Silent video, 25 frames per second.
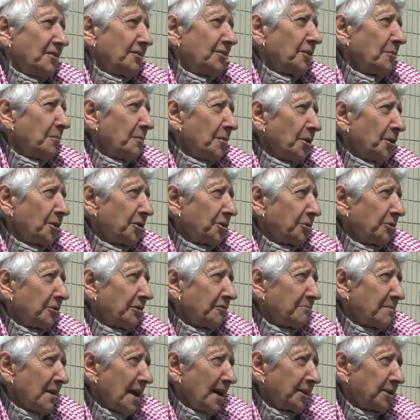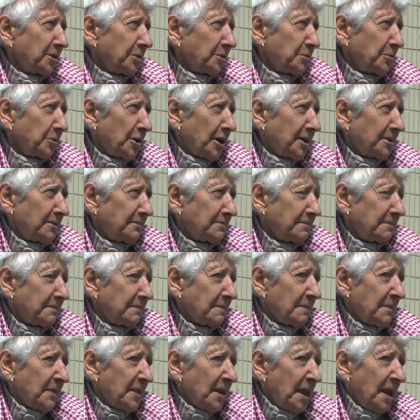the murder of Michael
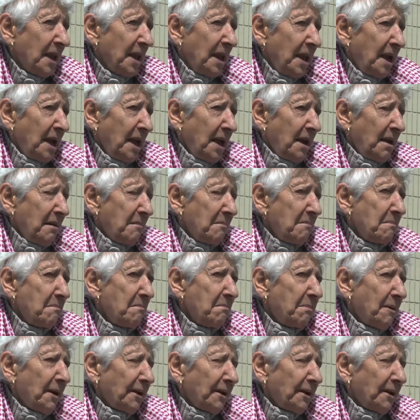Brown.